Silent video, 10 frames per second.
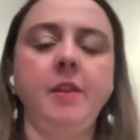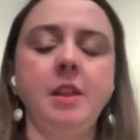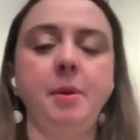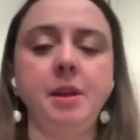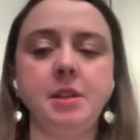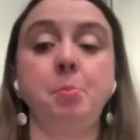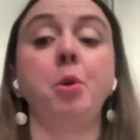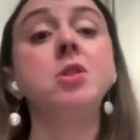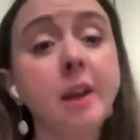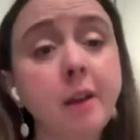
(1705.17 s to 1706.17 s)
And I think that plays
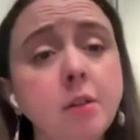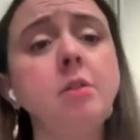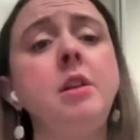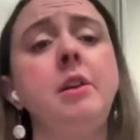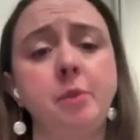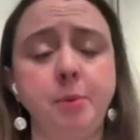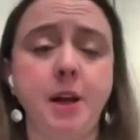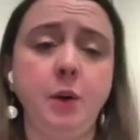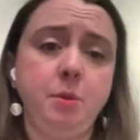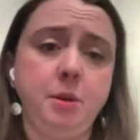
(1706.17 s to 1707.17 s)
out particularly for
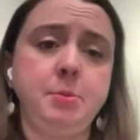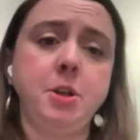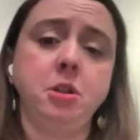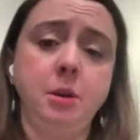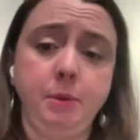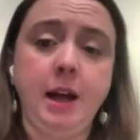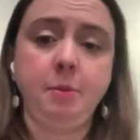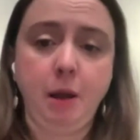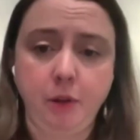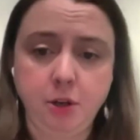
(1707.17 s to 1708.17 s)
Black women, especially
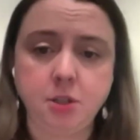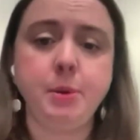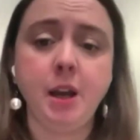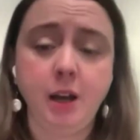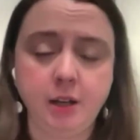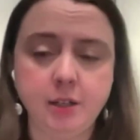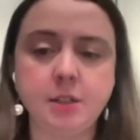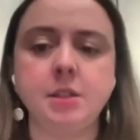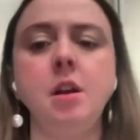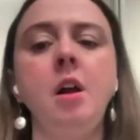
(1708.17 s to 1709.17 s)
Black mothers,
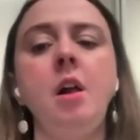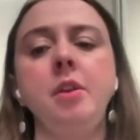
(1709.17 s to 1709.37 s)
because